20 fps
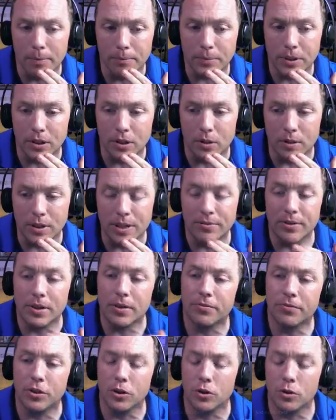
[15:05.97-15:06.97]
you know, even
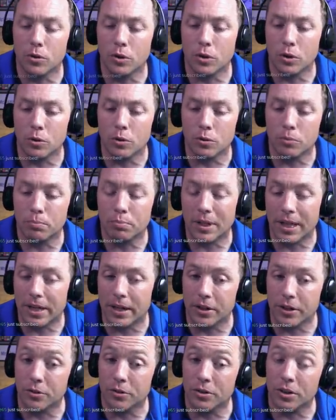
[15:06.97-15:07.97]
if you plan
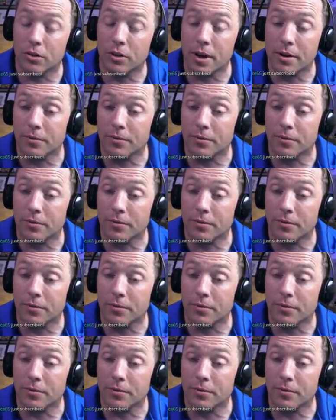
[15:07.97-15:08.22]
on using a crate